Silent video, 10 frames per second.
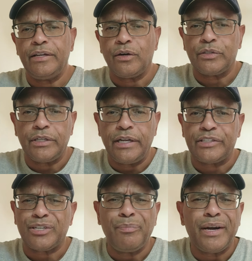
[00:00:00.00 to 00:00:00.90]
you know,
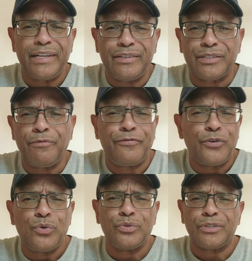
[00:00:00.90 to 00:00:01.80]
and somebody, some
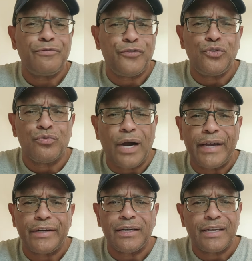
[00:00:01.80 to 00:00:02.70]
fool
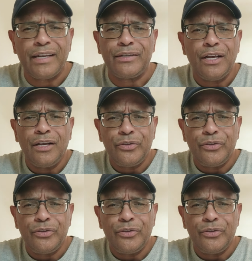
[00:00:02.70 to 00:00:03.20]
writer, again,